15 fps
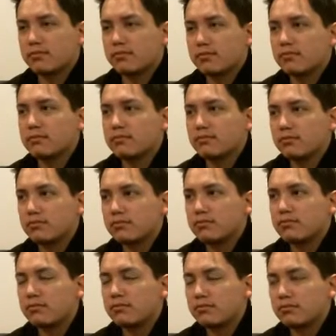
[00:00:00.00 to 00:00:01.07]

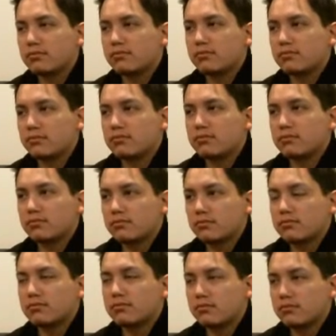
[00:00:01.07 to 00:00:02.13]

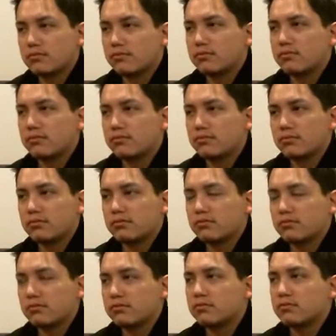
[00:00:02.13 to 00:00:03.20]

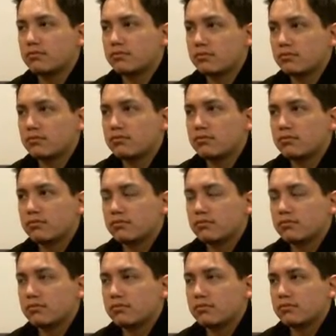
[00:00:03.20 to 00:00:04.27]

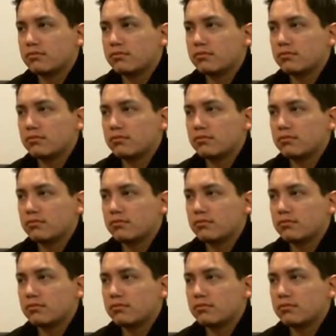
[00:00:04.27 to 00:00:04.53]
[no speech]